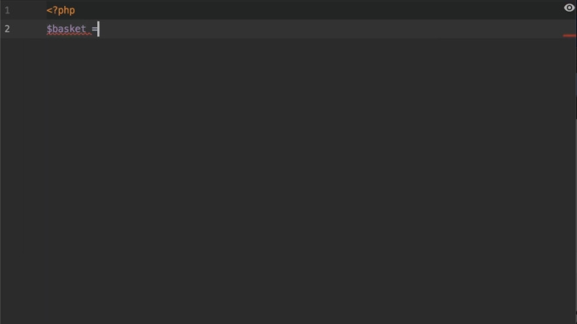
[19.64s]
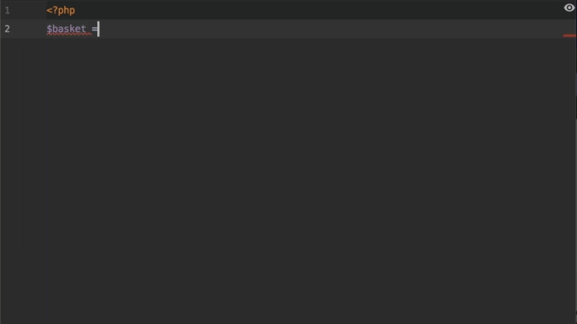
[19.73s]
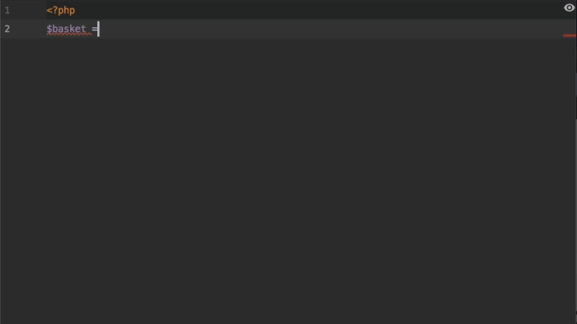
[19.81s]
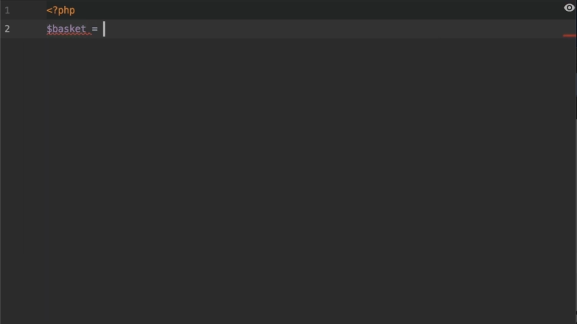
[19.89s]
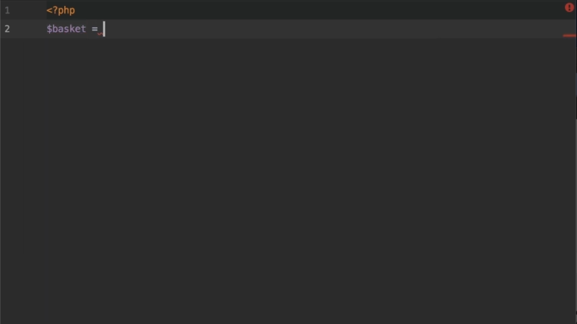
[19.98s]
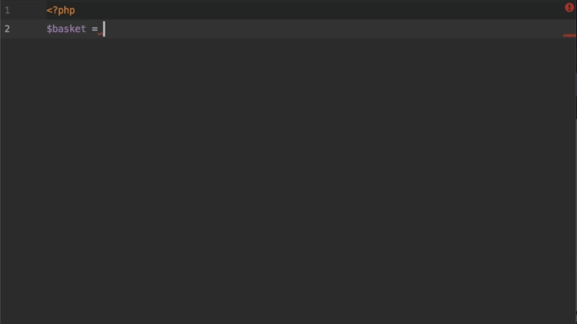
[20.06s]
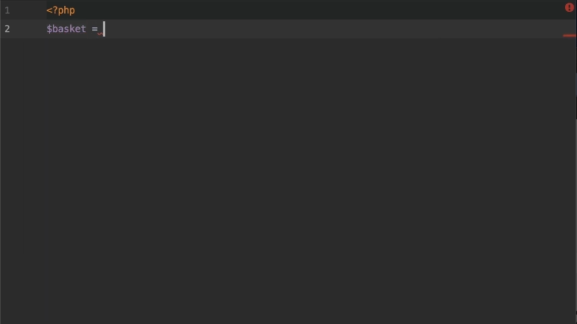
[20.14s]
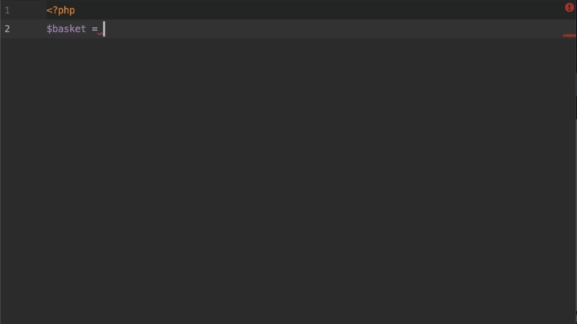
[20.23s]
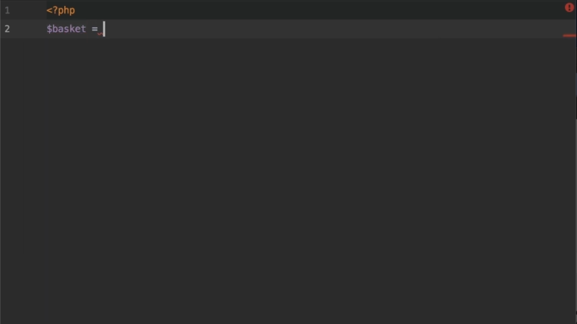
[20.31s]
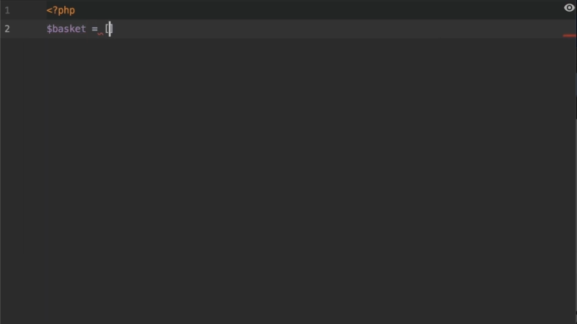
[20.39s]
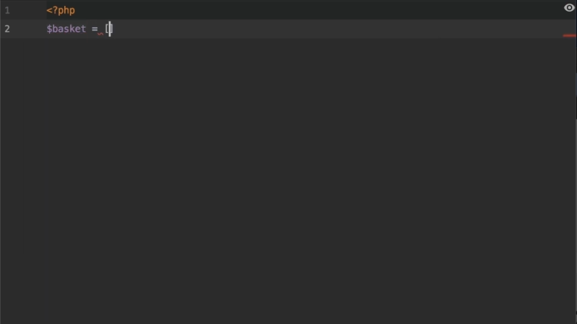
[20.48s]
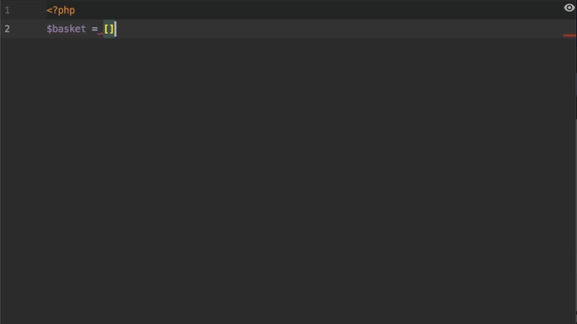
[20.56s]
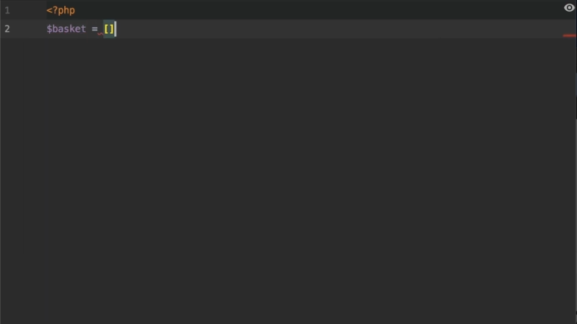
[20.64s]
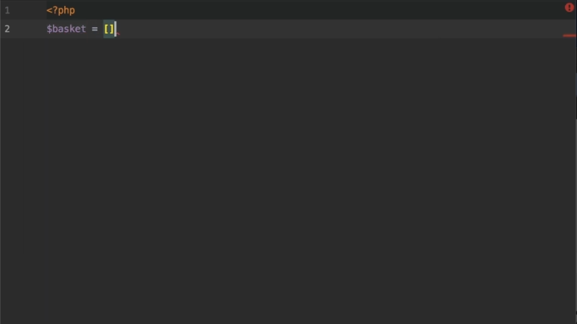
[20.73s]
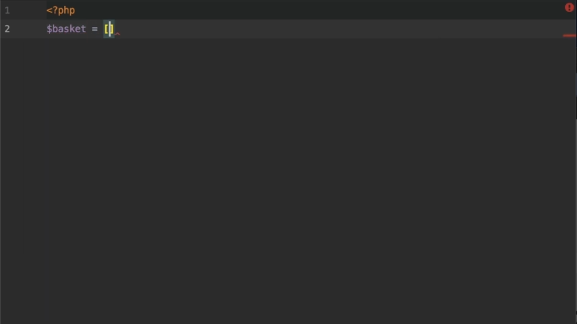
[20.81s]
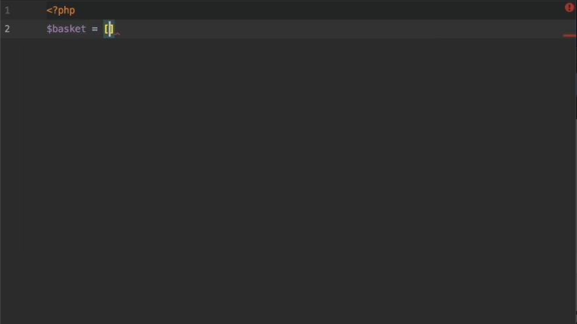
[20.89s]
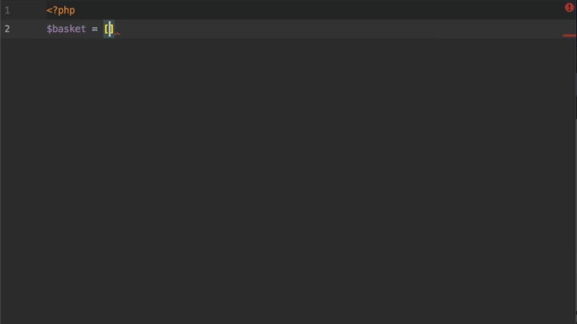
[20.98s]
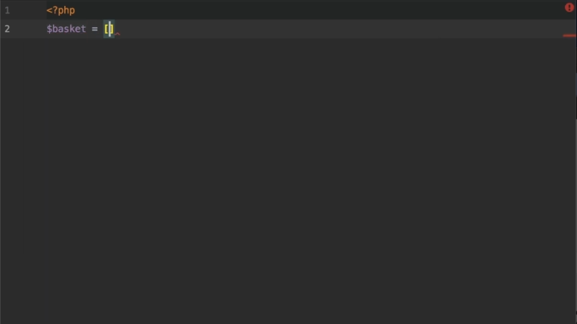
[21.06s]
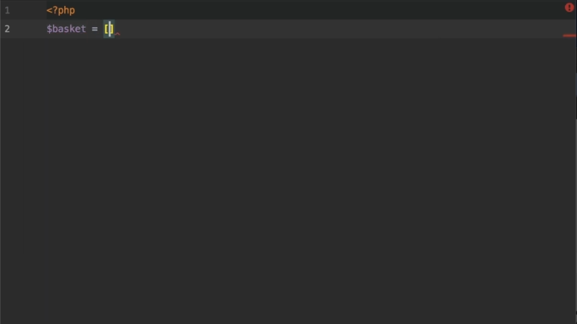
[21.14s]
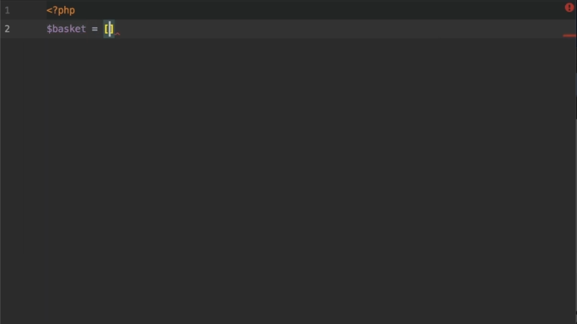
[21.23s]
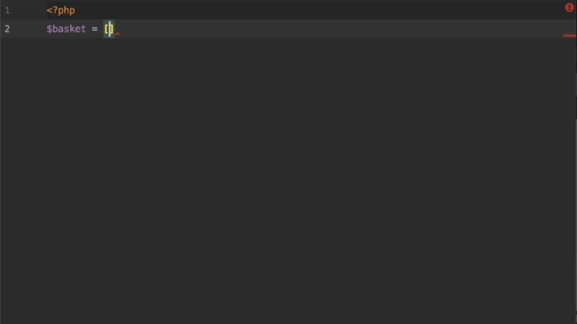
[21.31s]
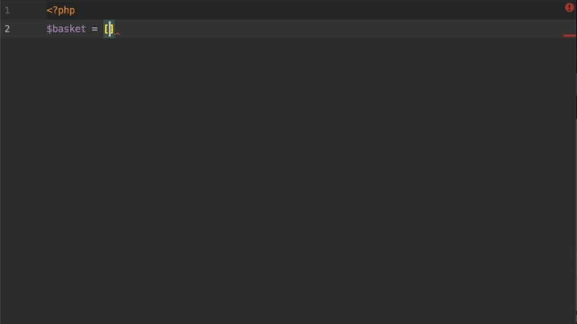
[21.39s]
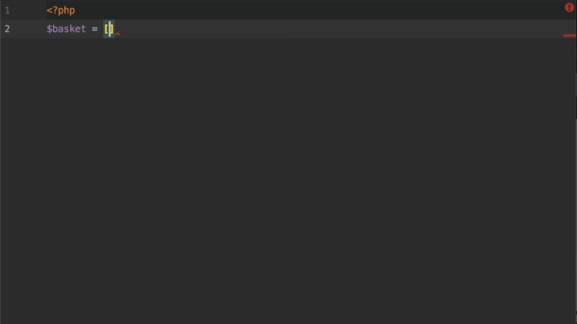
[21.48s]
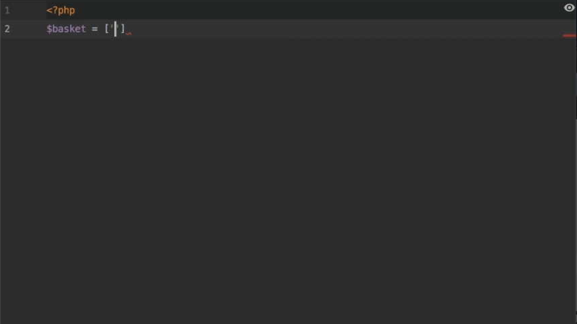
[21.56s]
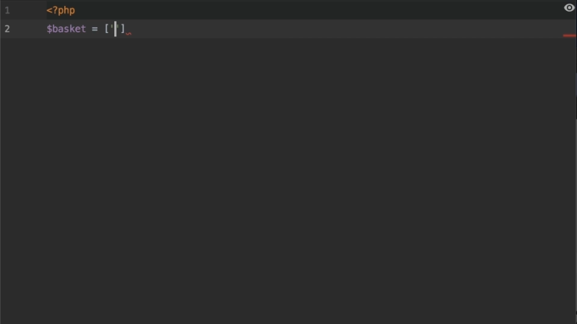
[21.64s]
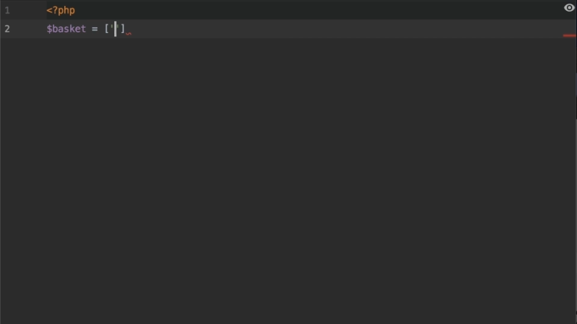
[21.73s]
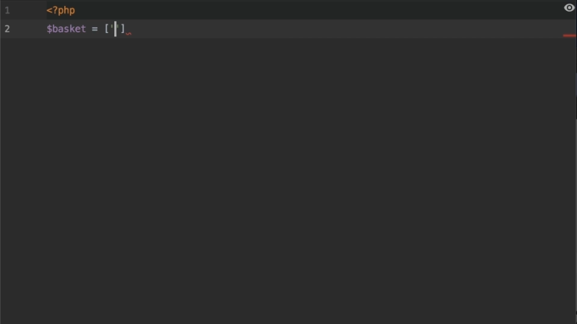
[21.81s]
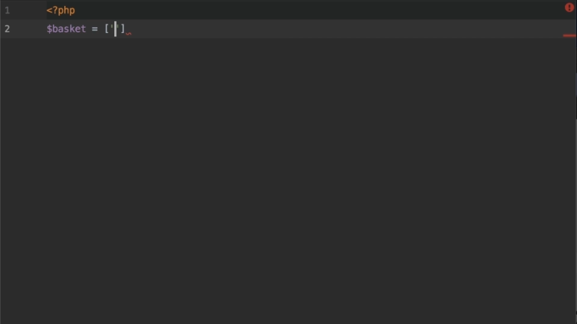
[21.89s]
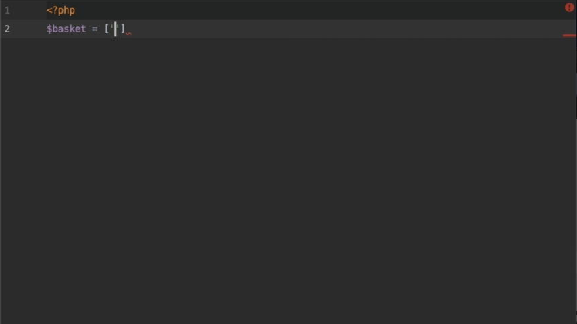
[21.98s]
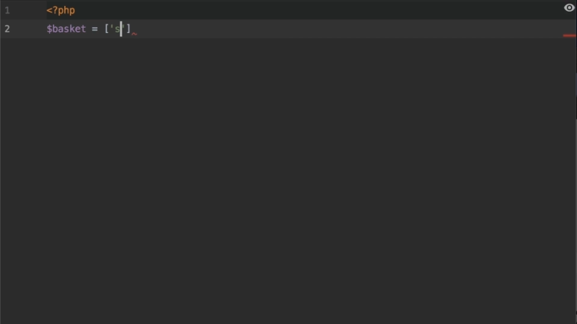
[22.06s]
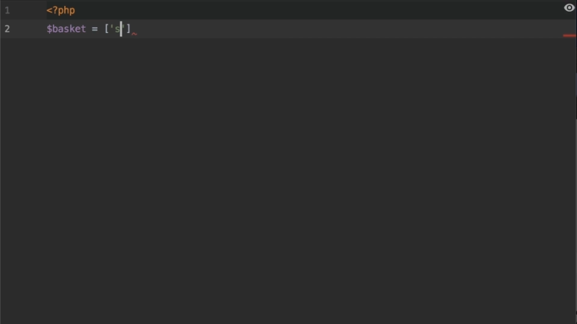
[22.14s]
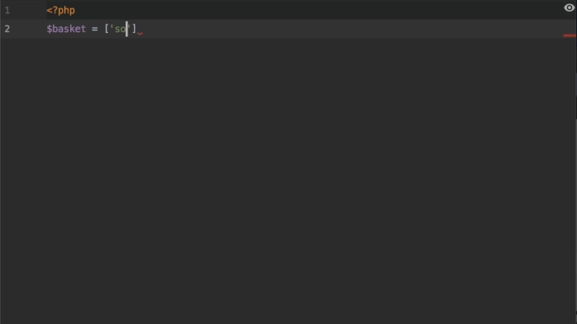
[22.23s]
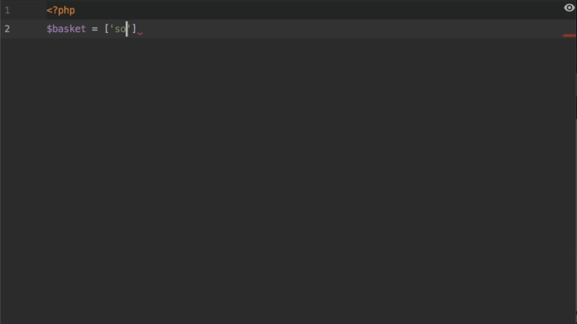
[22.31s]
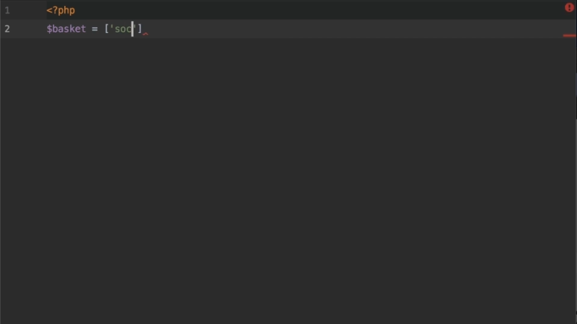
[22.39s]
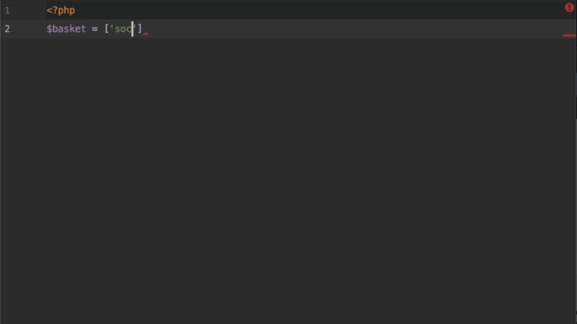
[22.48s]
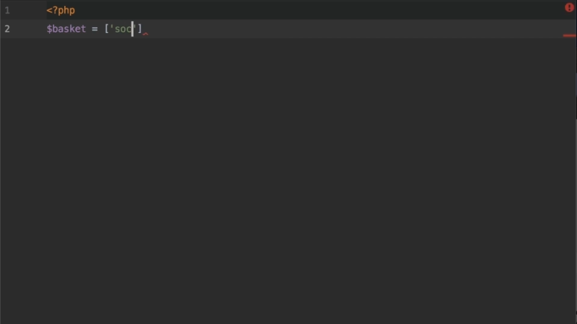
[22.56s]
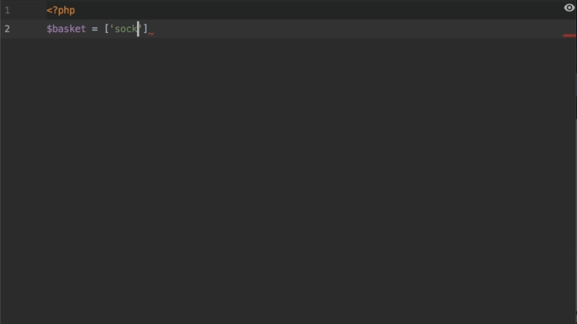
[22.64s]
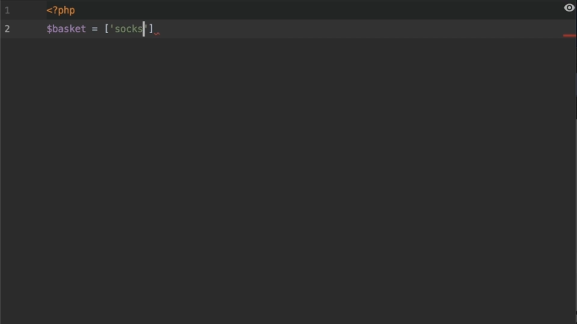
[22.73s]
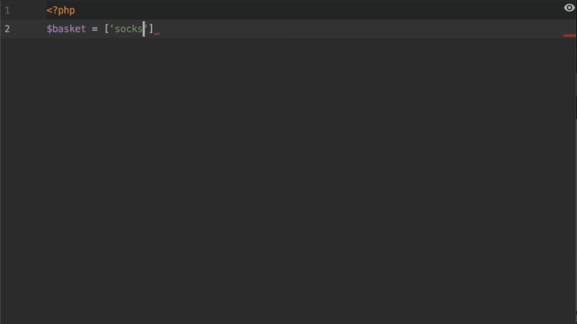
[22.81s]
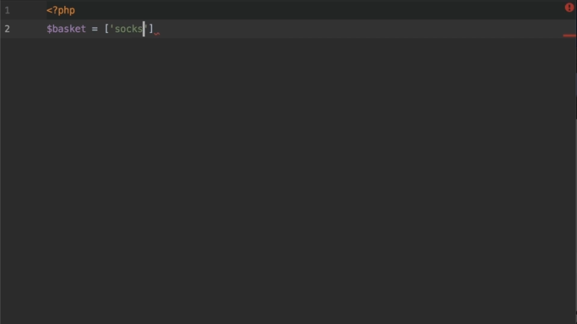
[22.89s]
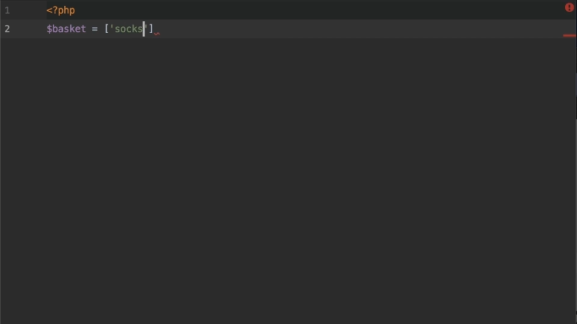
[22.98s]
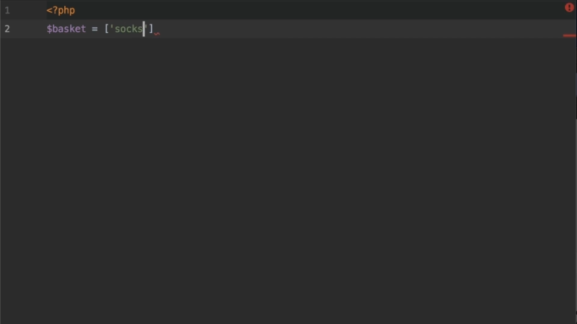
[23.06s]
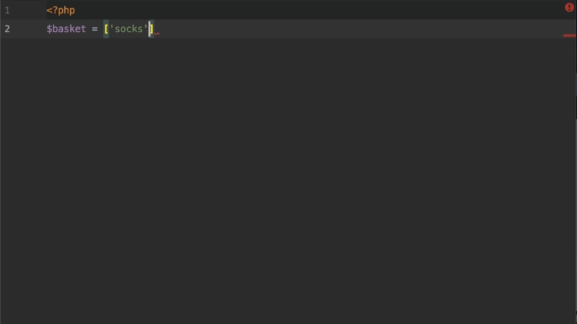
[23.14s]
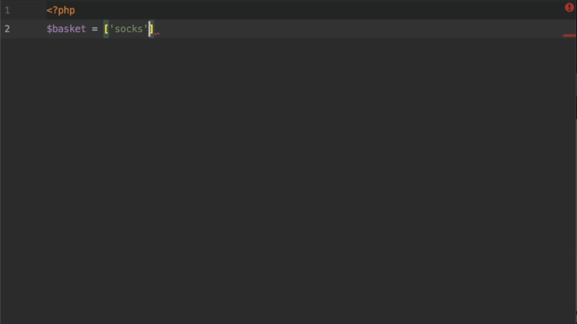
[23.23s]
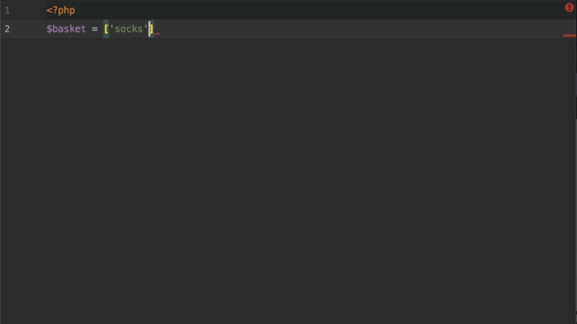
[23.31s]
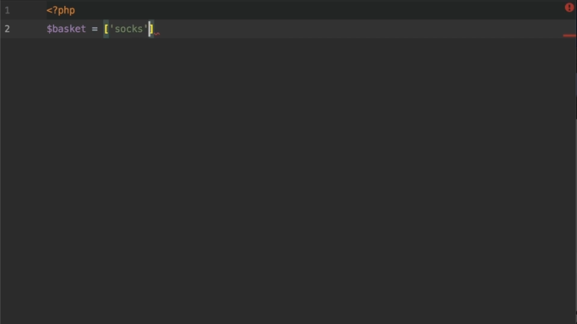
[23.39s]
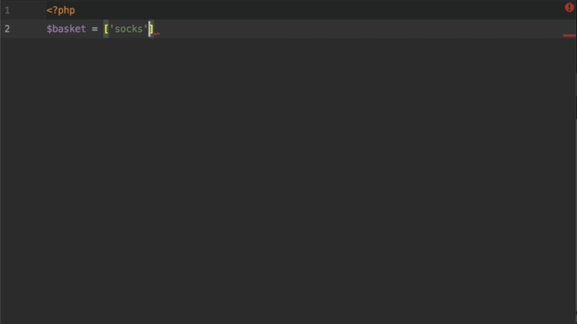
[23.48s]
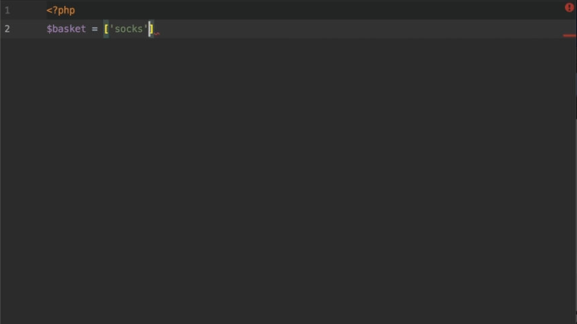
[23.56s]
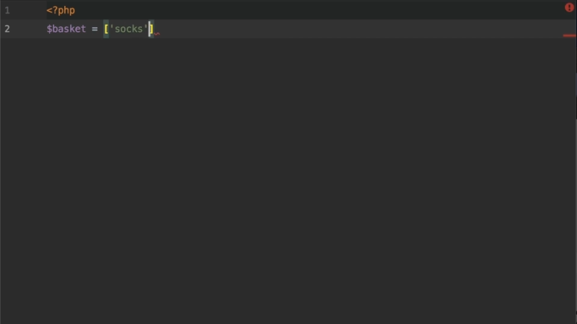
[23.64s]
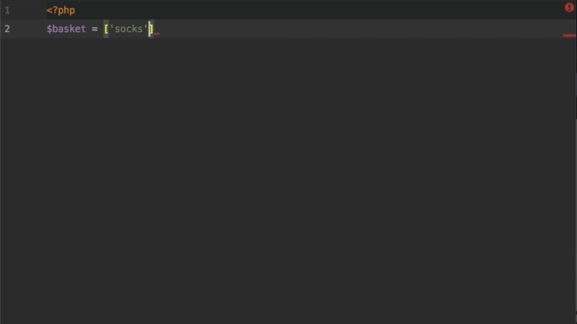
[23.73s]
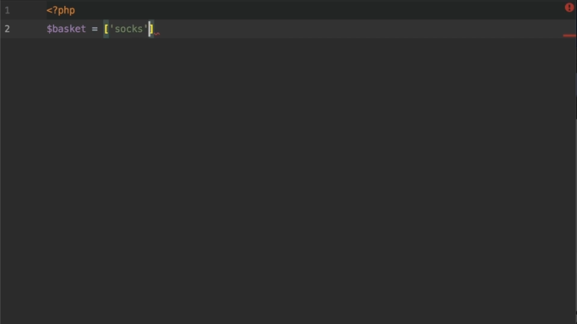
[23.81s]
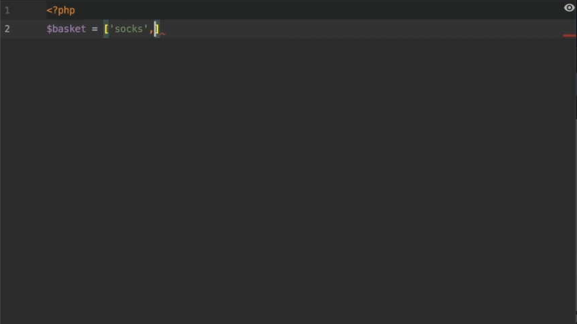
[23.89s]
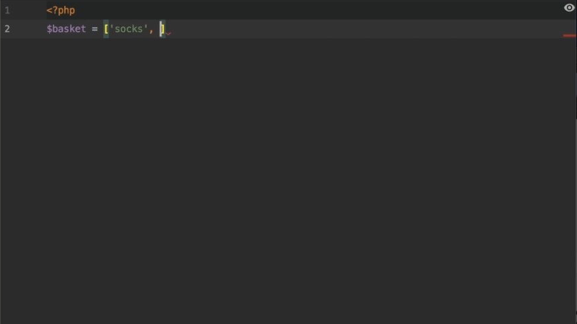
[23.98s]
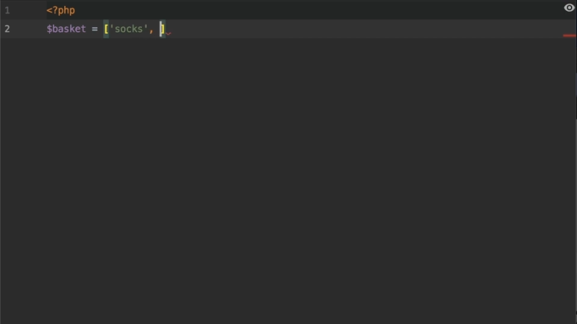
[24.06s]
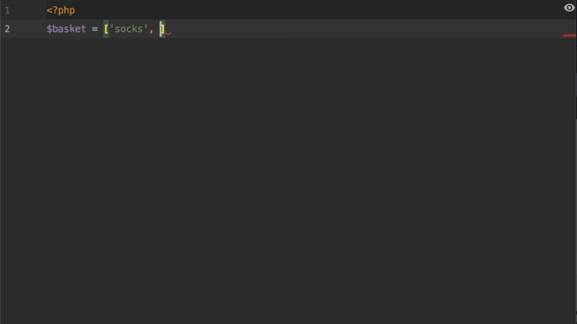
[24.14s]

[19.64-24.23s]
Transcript: (no speaker visible)